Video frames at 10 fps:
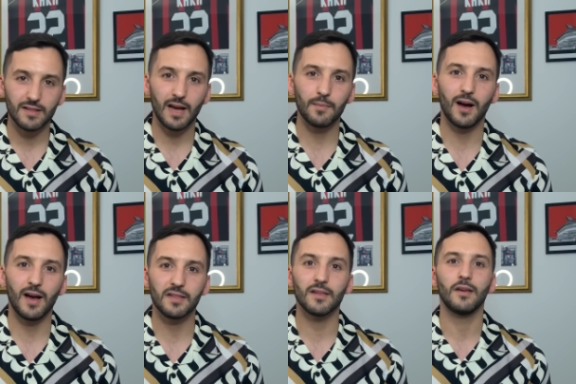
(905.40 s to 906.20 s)
time,
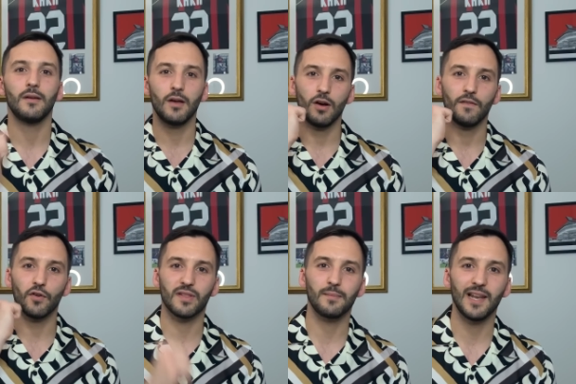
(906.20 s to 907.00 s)
guys,
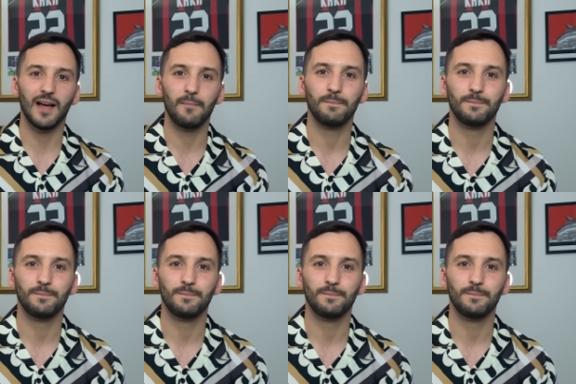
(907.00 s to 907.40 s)
Forza Milan.